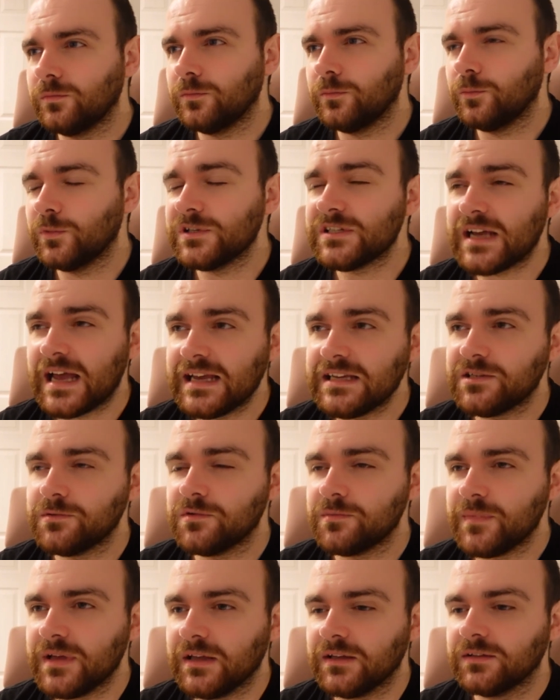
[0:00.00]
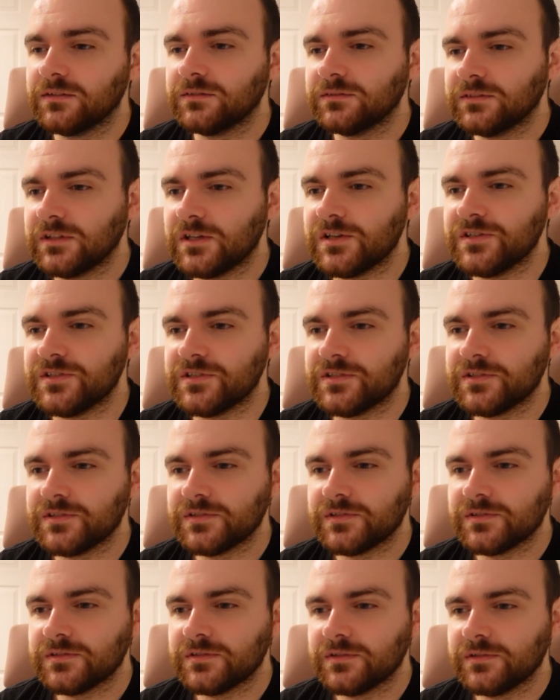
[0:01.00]
Which I hate to admit,
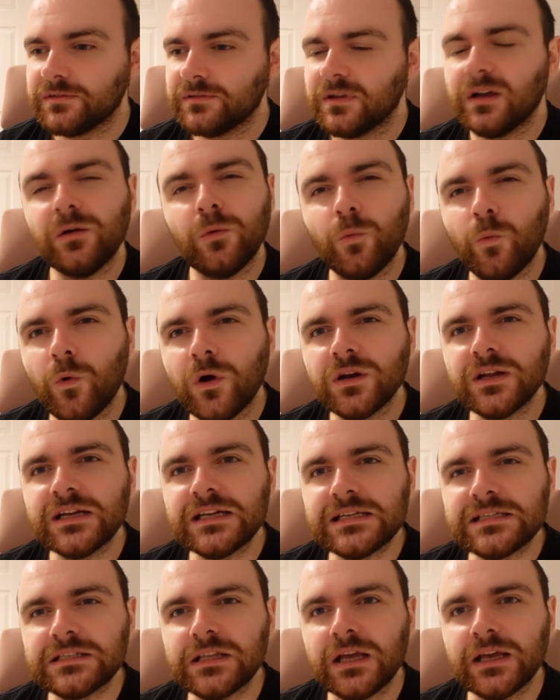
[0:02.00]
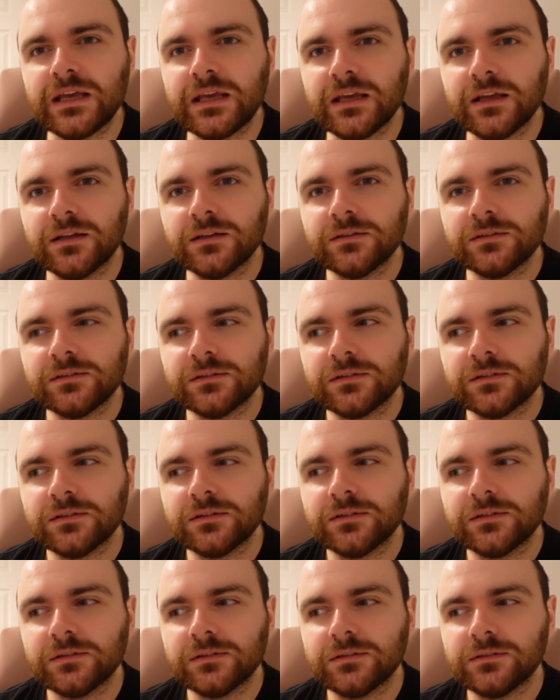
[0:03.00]
because I want to dislike it.
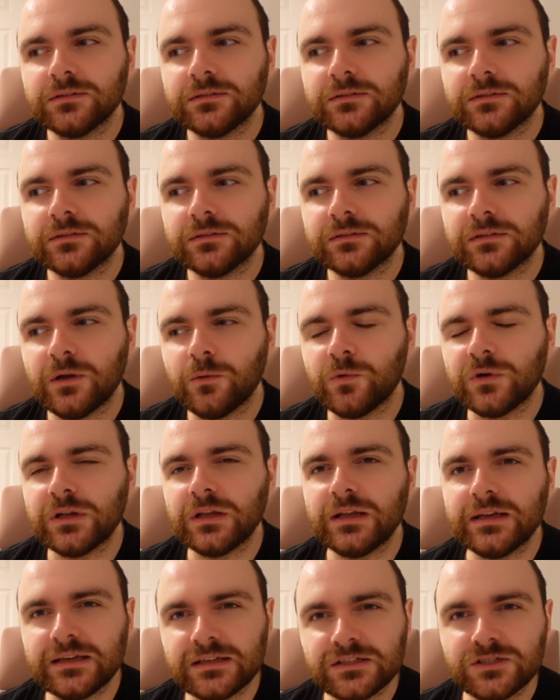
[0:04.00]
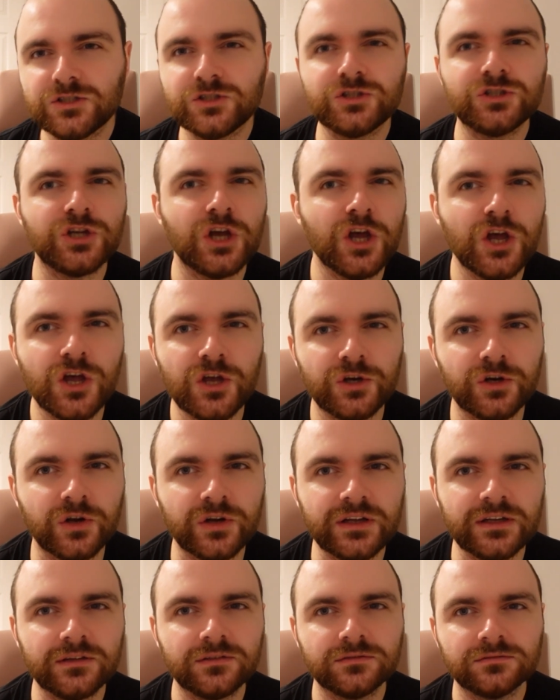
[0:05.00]
I want to like turn
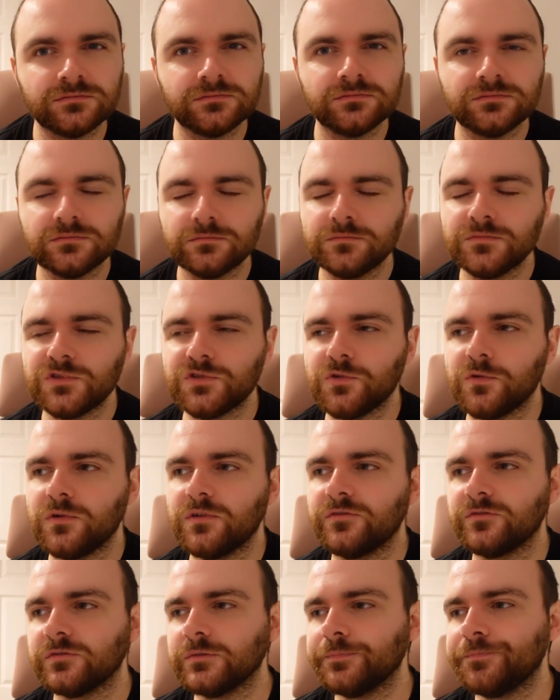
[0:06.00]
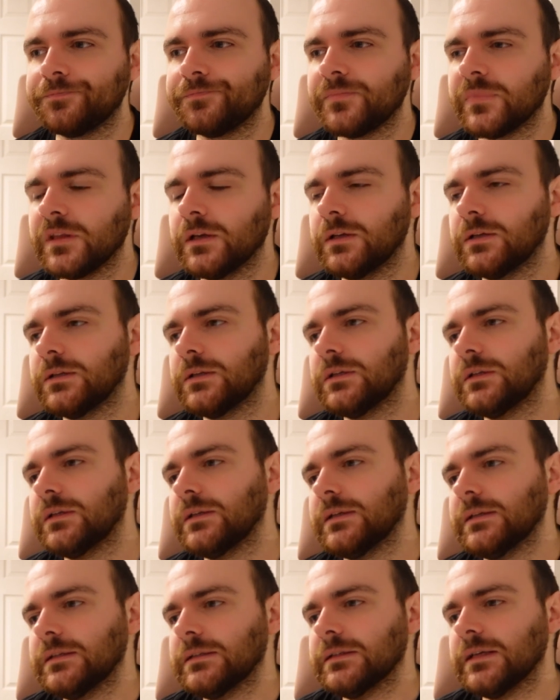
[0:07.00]
on it, sort of.
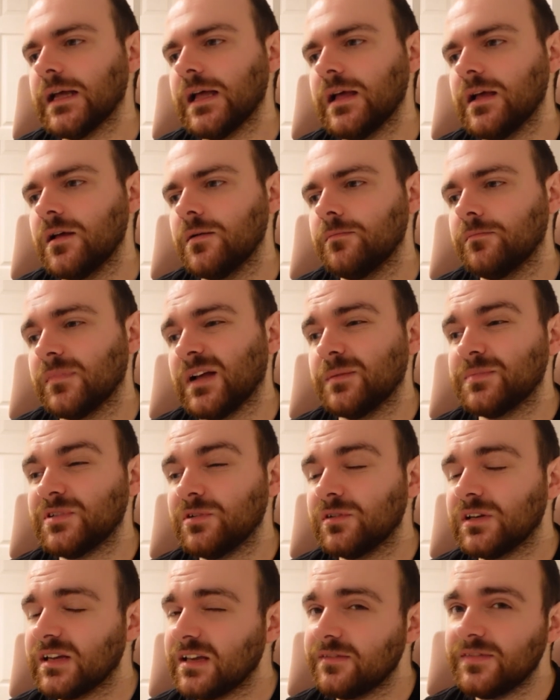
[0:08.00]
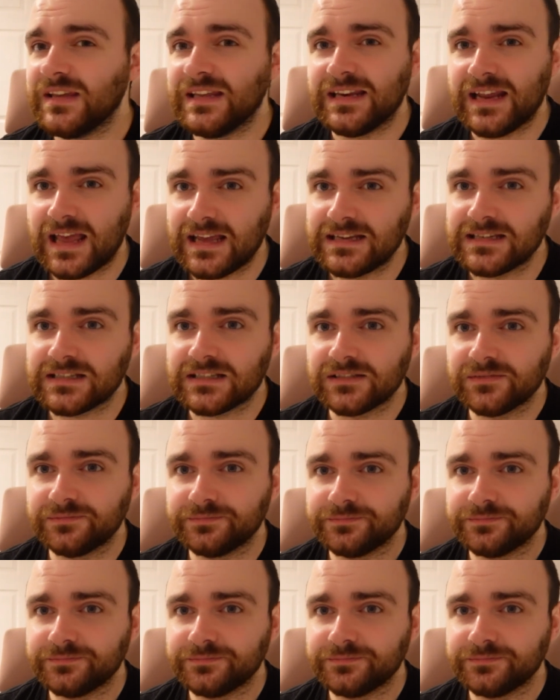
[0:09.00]
Um, I'm still going to give it an 8